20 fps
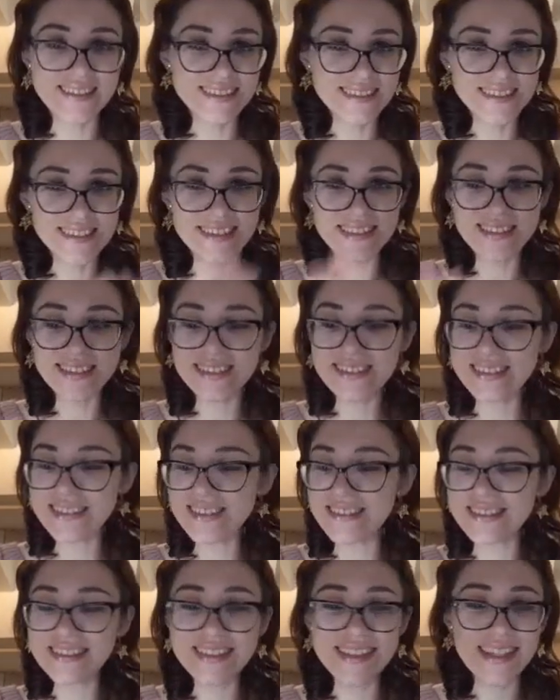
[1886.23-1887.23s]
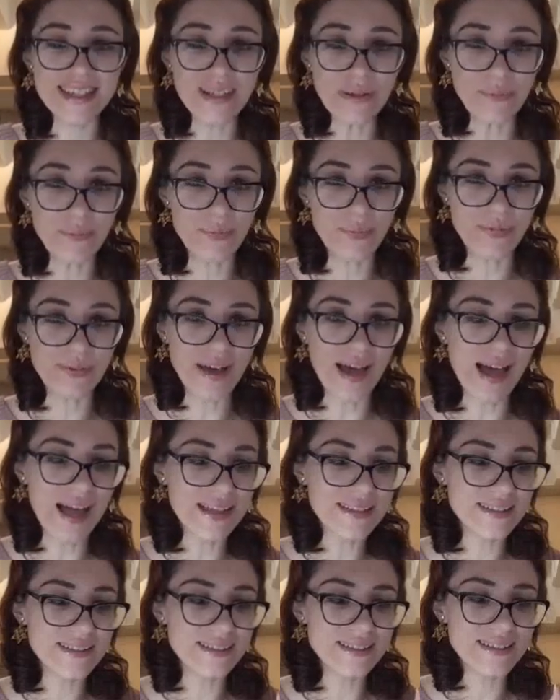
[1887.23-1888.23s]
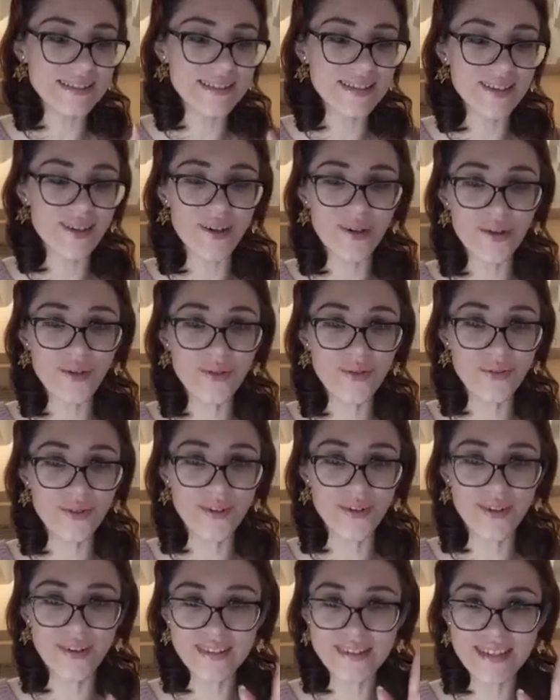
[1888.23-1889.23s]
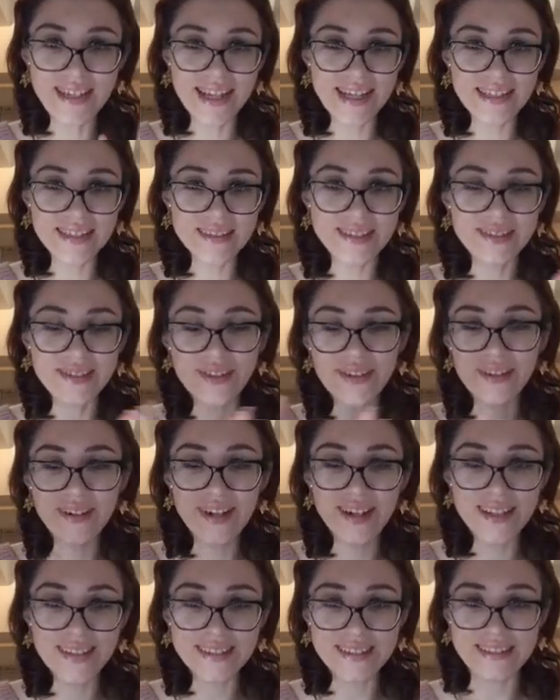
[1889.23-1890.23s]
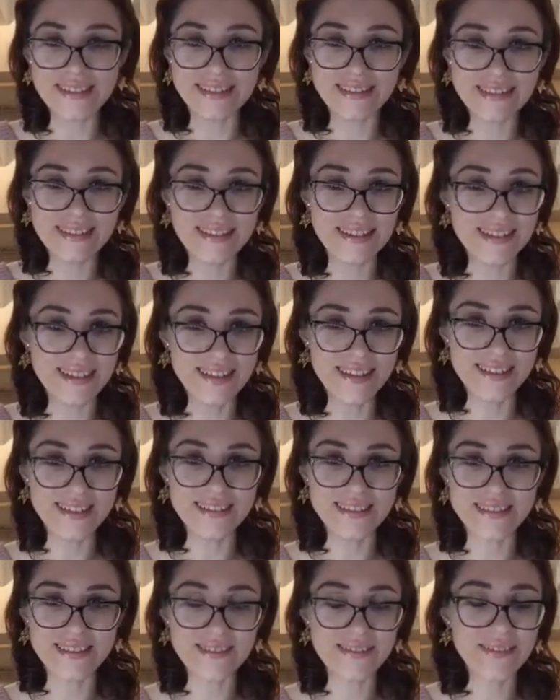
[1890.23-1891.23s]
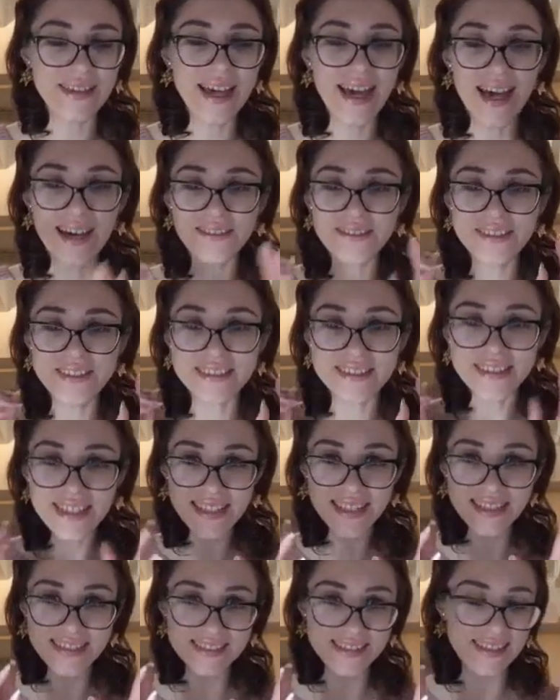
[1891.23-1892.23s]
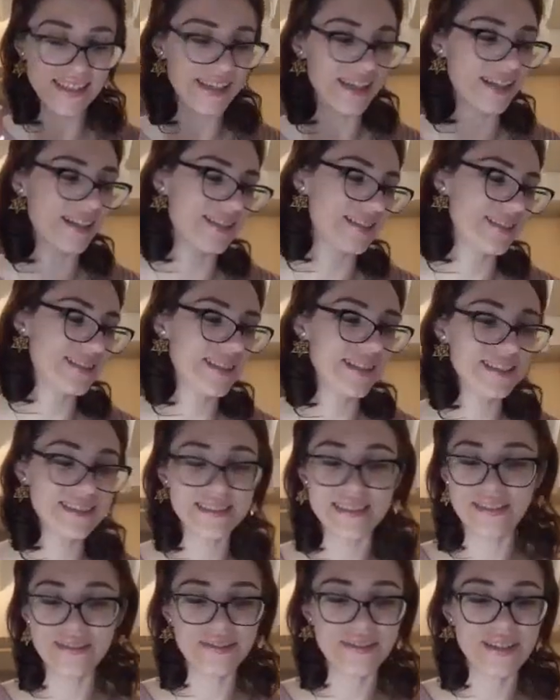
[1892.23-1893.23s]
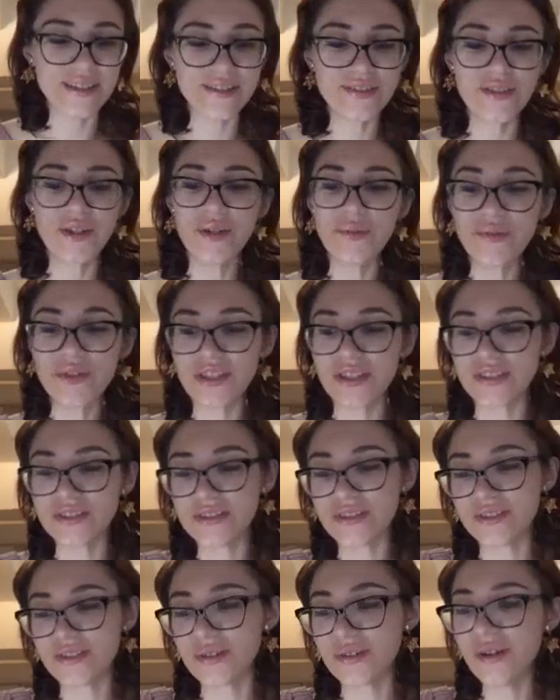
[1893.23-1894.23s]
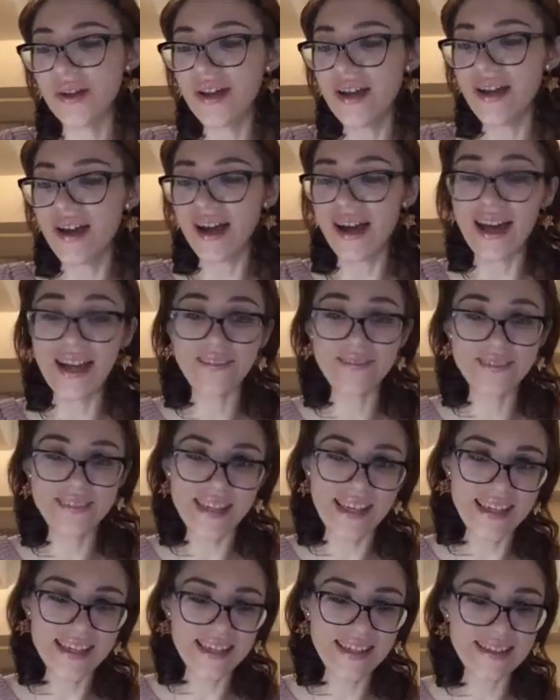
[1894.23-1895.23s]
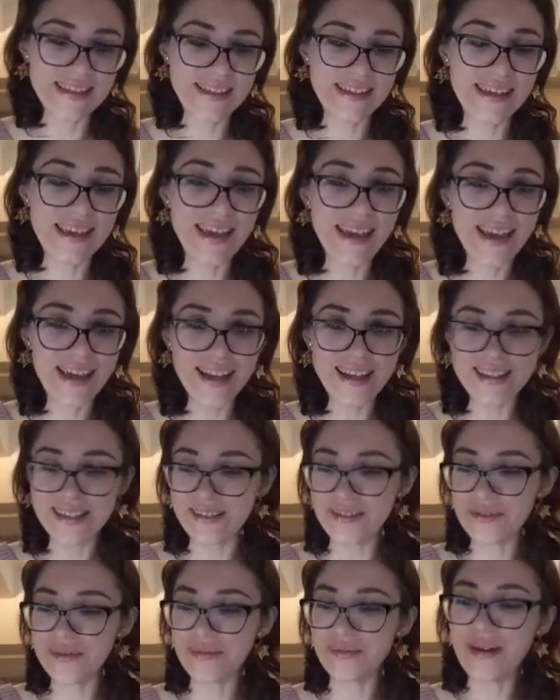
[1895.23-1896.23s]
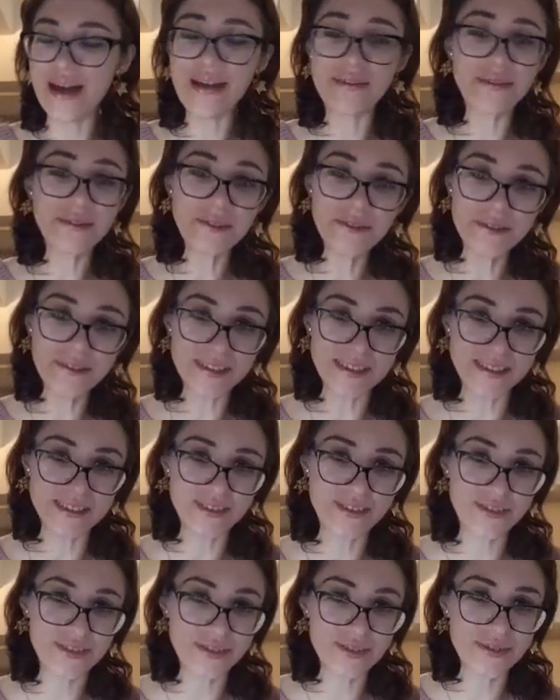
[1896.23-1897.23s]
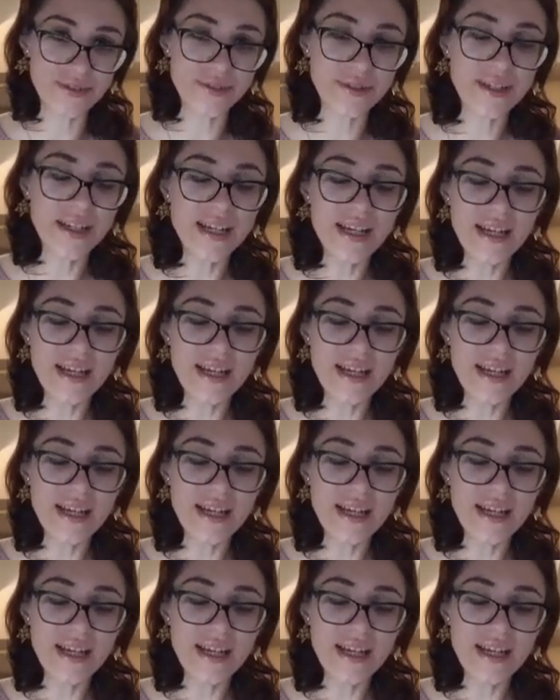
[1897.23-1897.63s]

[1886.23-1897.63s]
just skip and go for next or other card. We have 6 here, 6 different options. So I'm taking care of my viewers to